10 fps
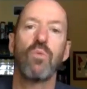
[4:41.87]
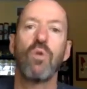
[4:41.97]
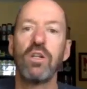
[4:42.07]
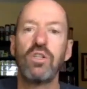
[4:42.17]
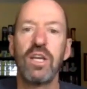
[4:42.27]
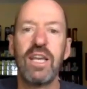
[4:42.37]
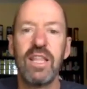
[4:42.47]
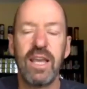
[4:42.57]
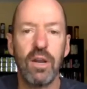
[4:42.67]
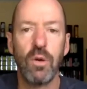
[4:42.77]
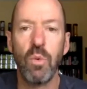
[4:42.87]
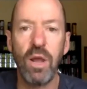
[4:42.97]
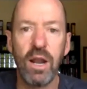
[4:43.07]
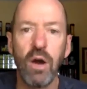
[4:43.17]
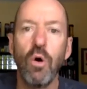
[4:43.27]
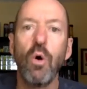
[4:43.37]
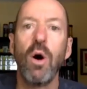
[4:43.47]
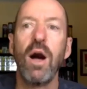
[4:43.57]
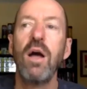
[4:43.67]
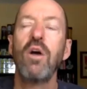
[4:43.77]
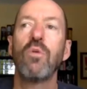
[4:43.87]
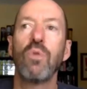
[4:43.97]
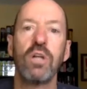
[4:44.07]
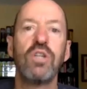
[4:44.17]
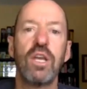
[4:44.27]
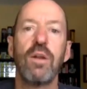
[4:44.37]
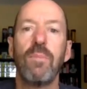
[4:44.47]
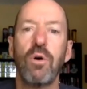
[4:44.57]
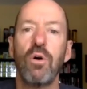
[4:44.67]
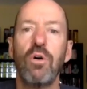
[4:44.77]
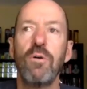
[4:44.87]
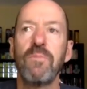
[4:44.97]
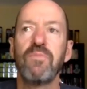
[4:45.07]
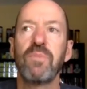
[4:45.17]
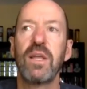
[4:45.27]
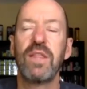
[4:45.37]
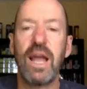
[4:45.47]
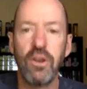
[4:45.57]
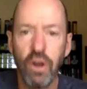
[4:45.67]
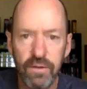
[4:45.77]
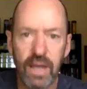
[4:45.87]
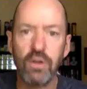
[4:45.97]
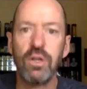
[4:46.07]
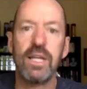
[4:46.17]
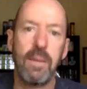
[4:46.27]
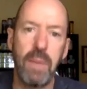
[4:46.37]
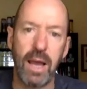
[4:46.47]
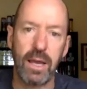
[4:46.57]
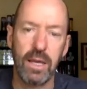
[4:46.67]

Roger either hit a winner or Roger hit a ball that Novak couldn't get back.